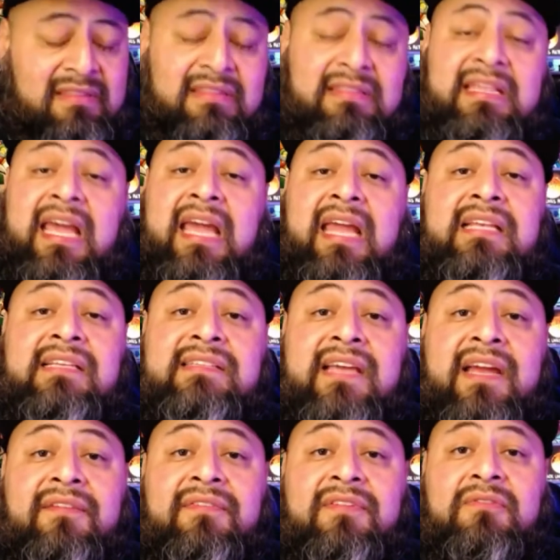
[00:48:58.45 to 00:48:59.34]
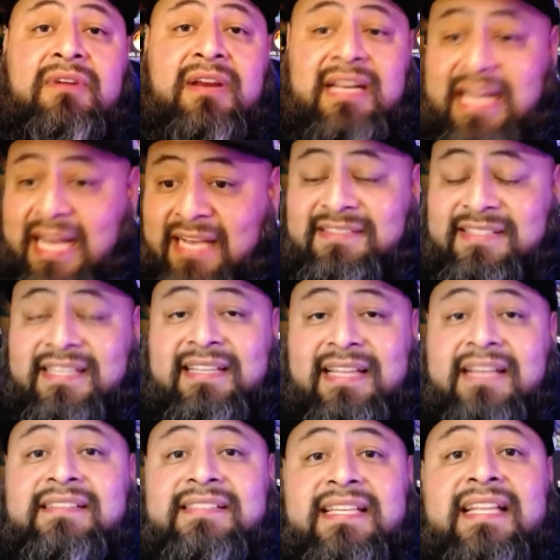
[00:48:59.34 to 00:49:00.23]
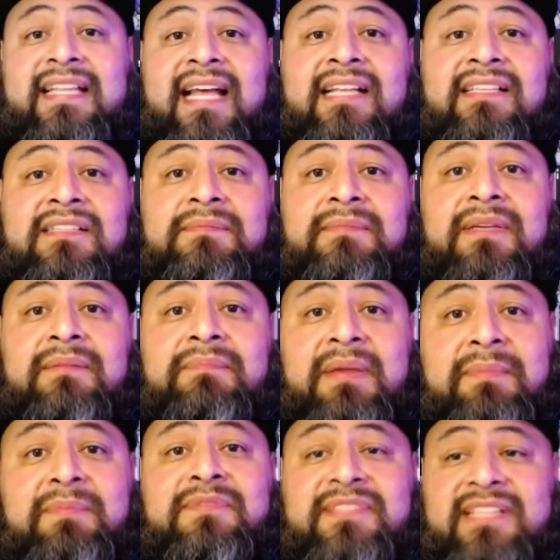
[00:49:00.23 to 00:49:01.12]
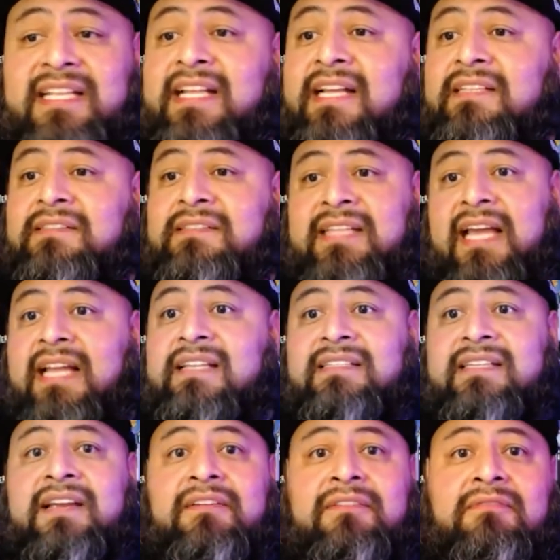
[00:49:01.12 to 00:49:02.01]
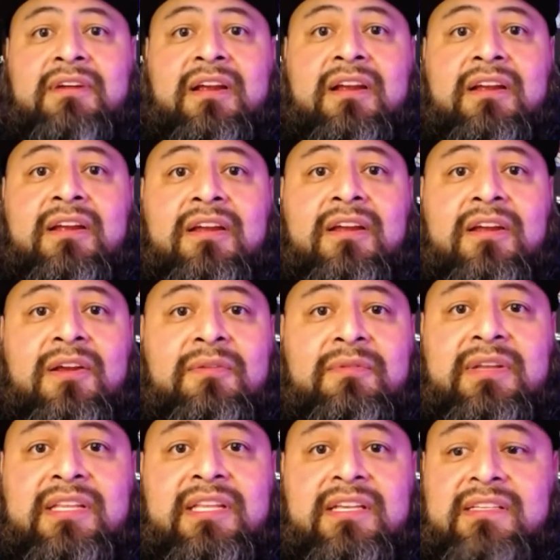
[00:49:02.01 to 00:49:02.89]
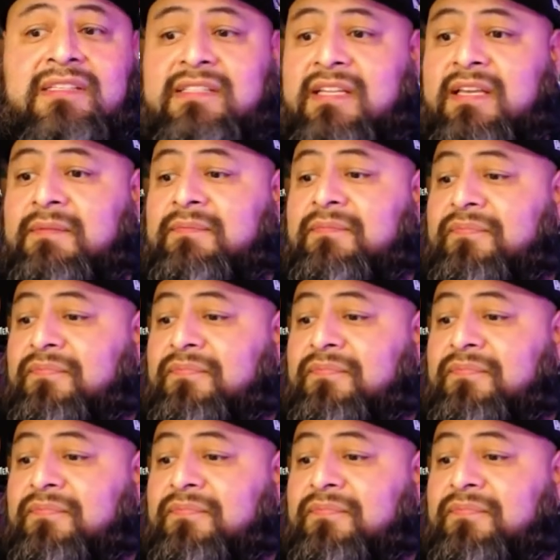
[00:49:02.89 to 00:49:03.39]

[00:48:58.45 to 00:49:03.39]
Dan is everywhere. That's They said that to me. People said that. Dan is everywhere. When do you sleep?